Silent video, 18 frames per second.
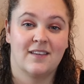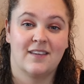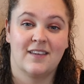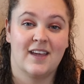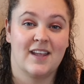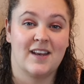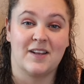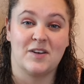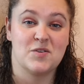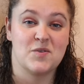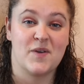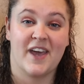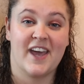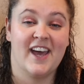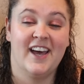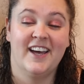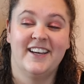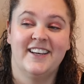get into
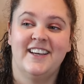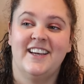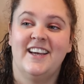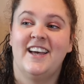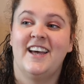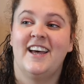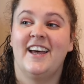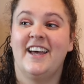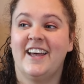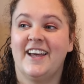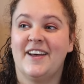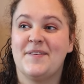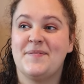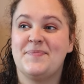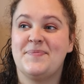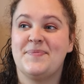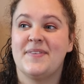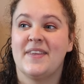here,
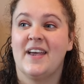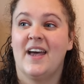the